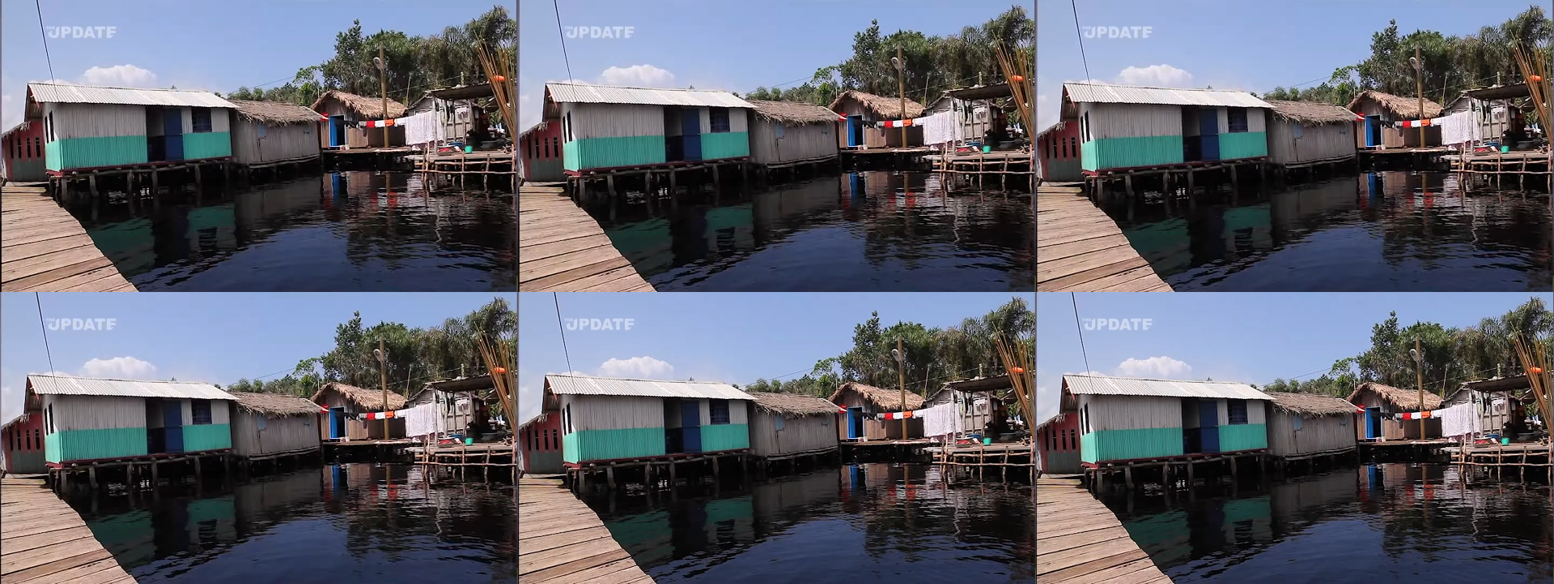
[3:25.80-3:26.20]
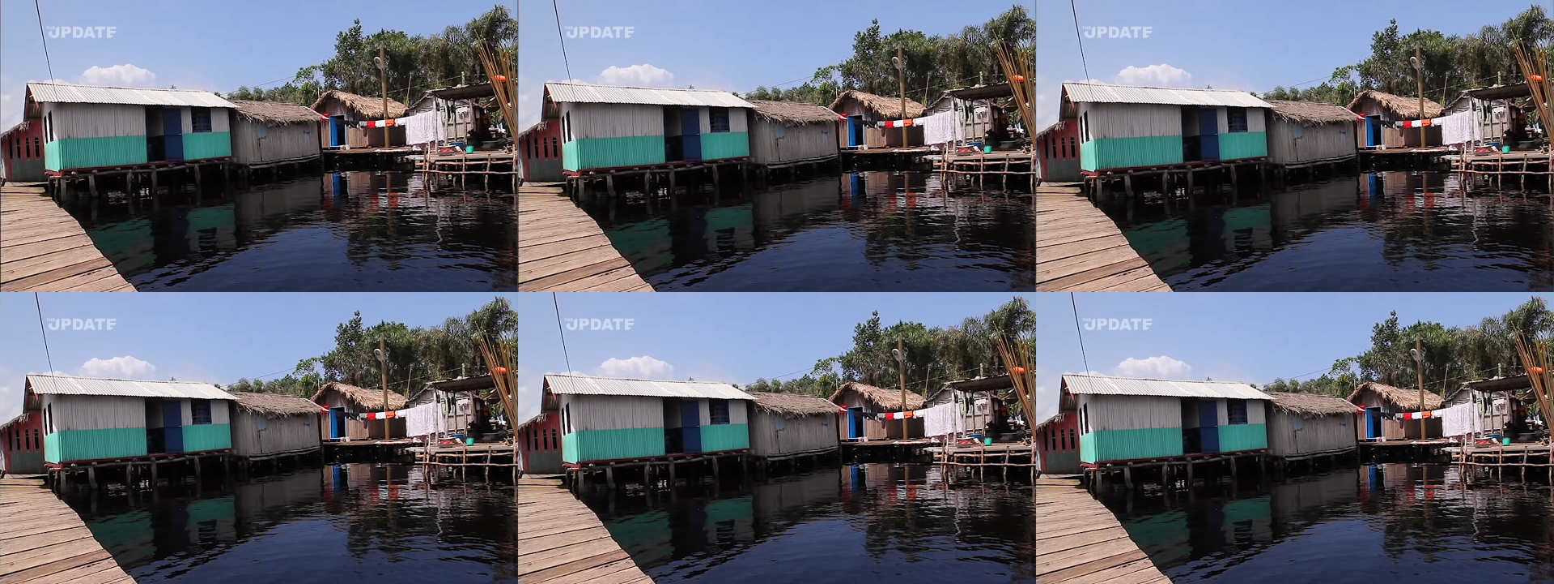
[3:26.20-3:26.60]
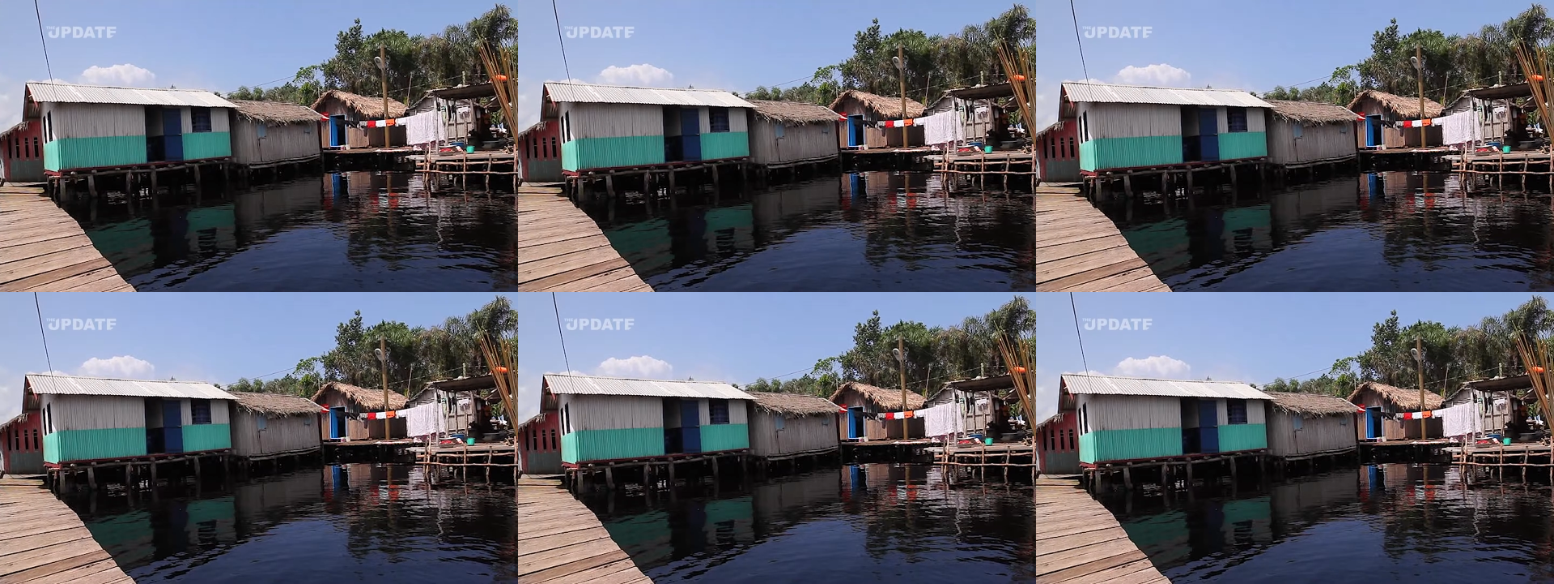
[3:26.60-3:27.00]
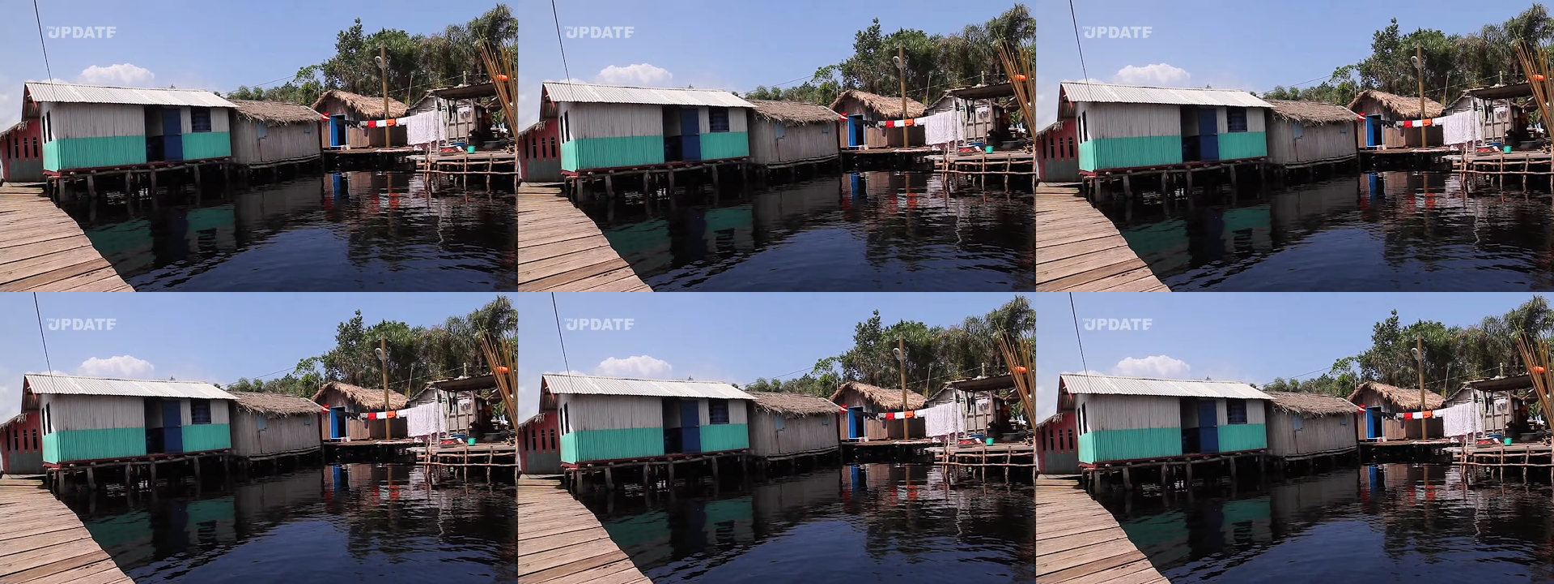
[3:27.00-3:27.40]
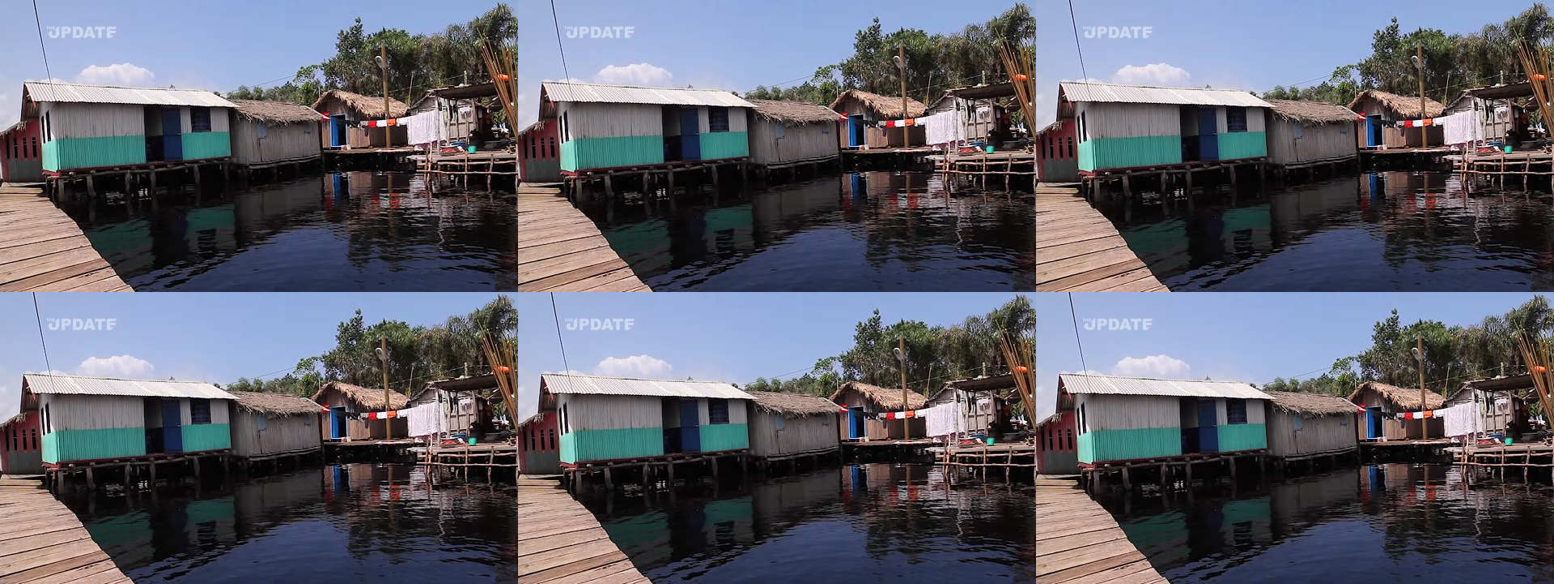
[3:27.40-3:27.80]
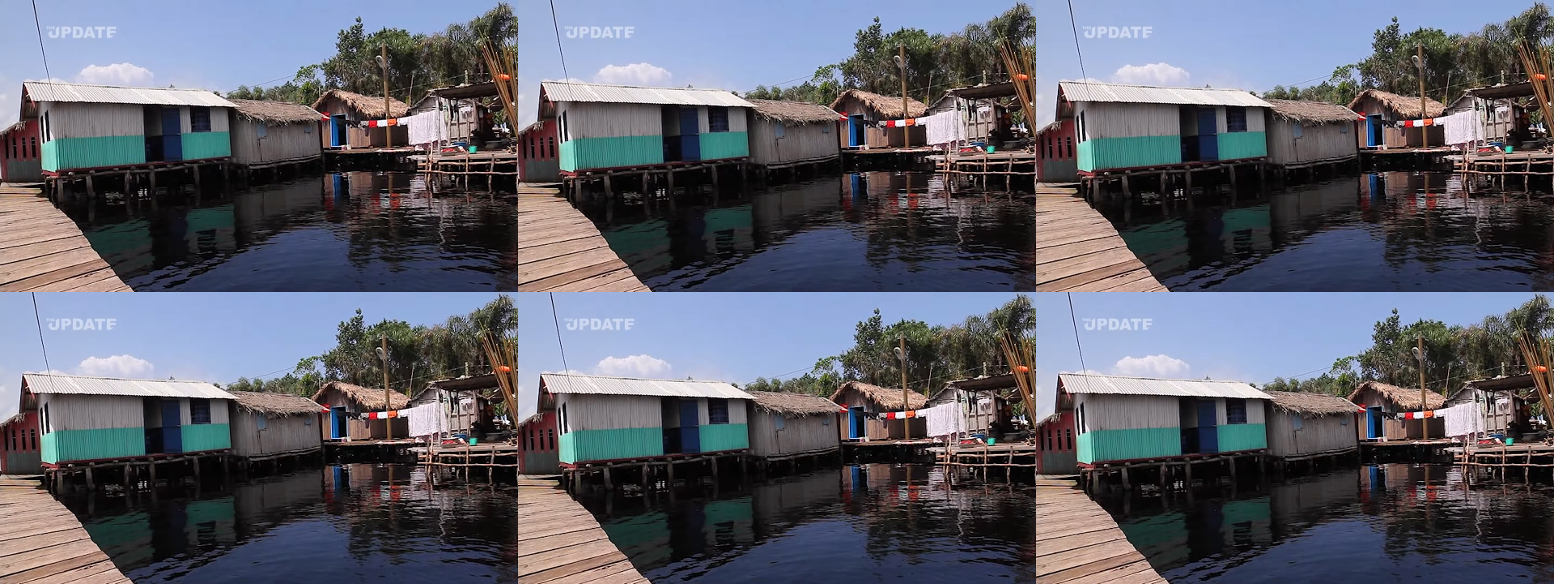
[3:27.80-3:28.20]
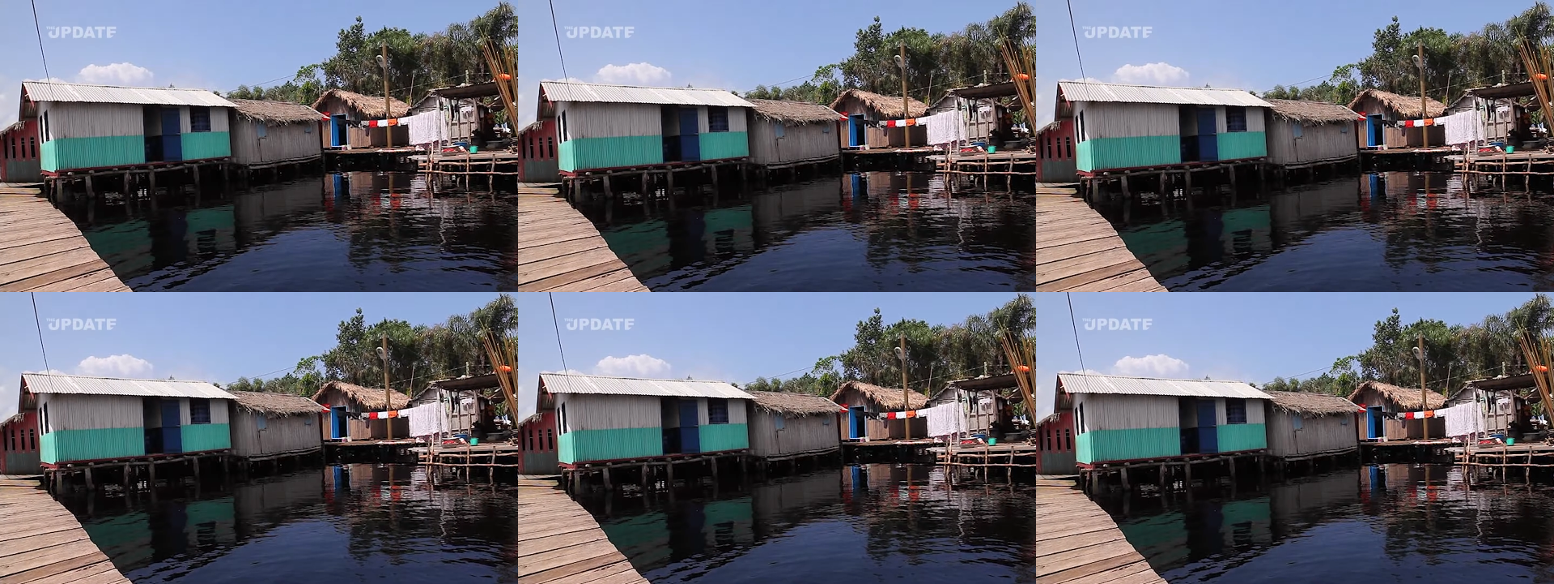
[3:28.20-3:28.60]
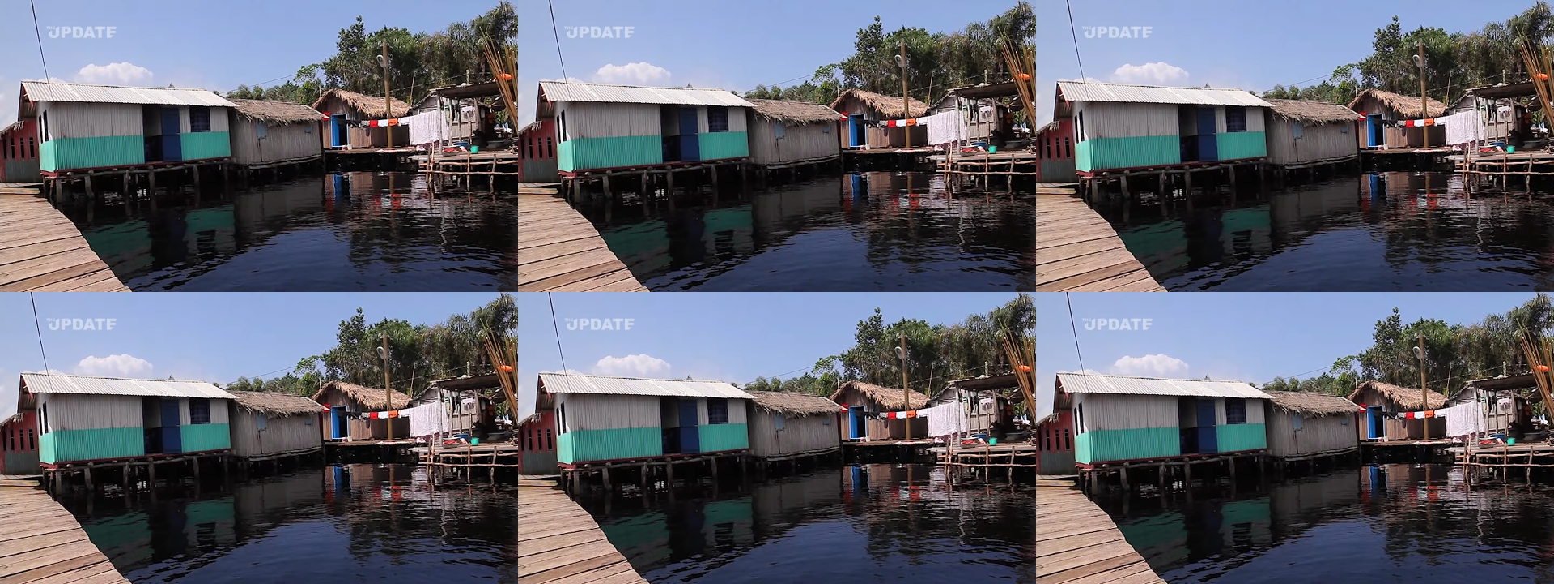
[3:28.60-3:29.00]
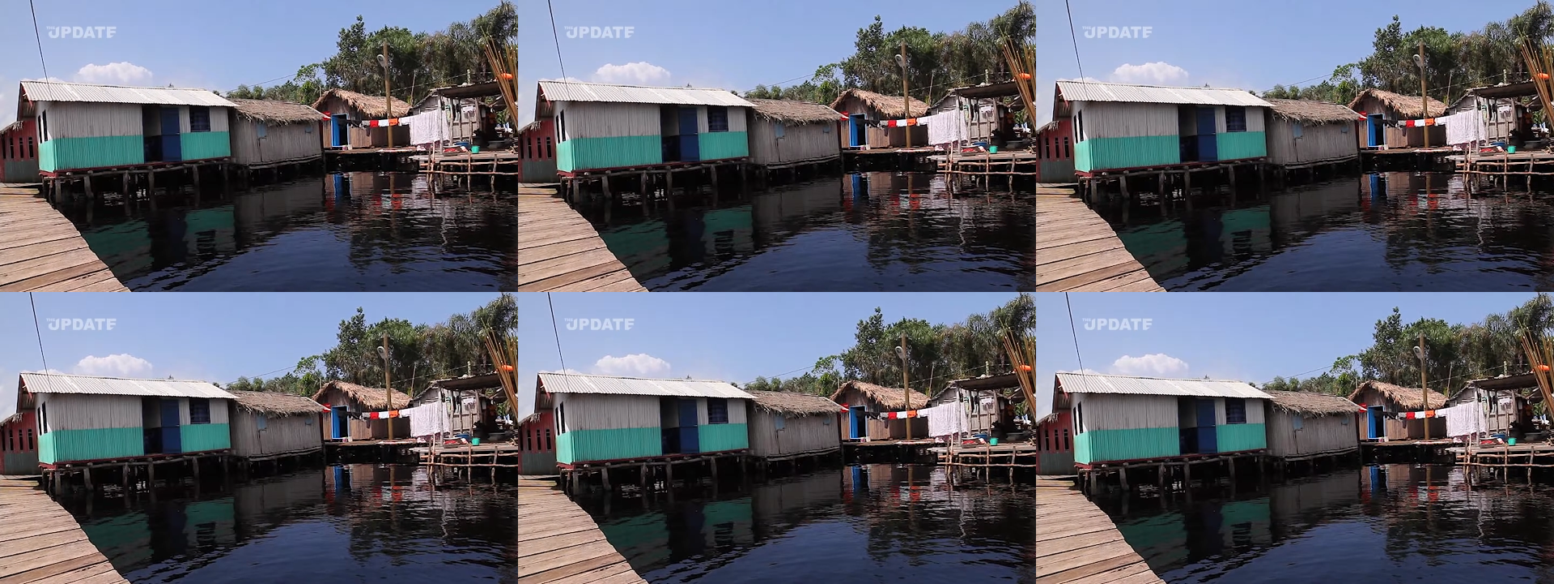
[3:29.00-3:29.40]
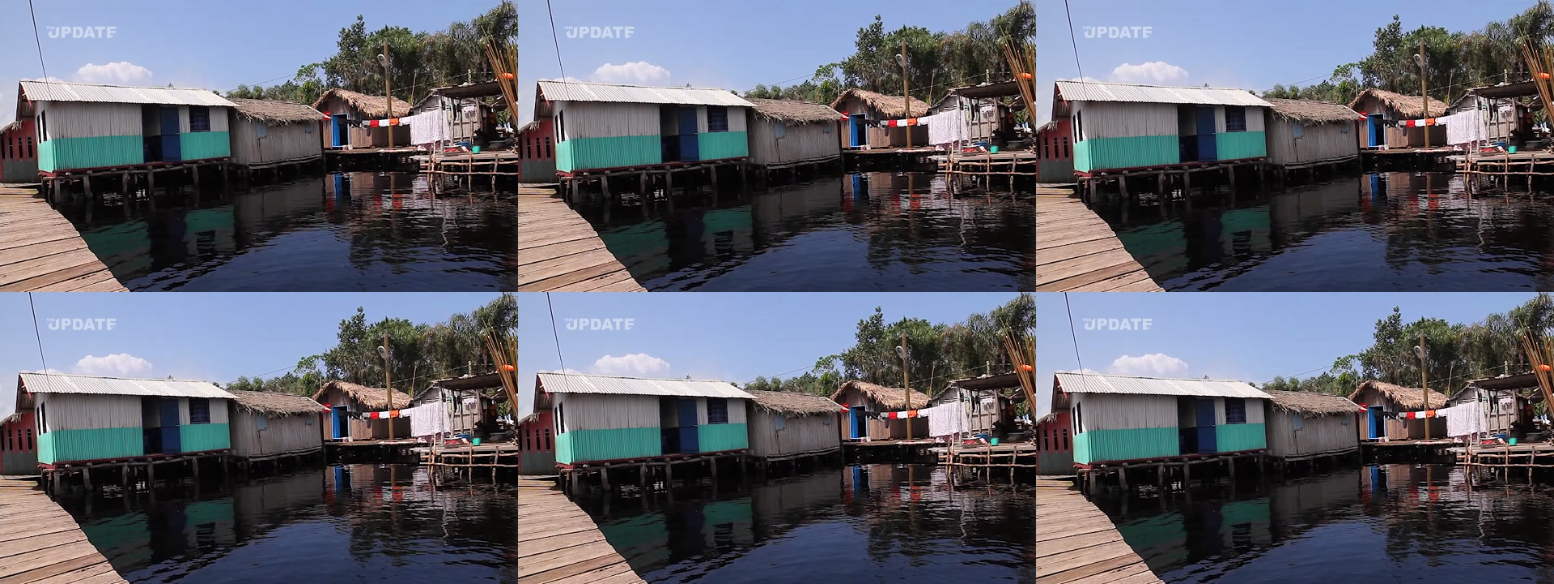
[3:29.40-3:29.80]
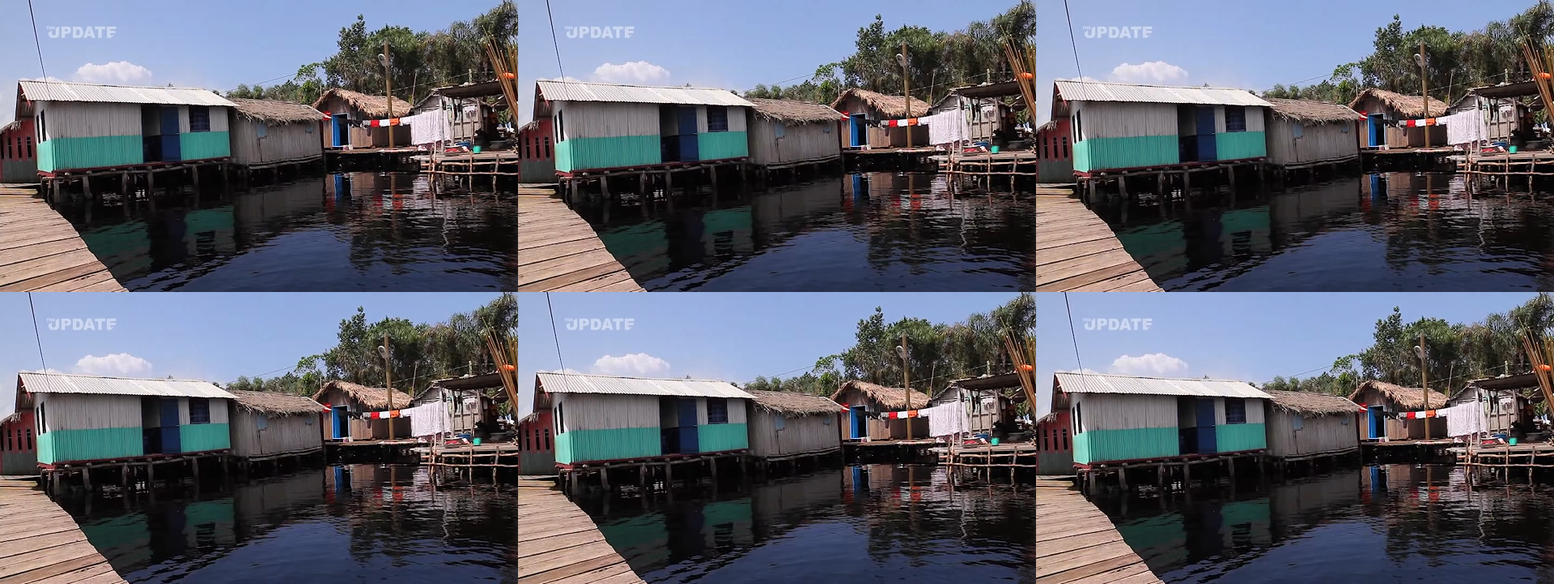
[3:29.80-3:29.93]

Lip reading: (no speaker visible)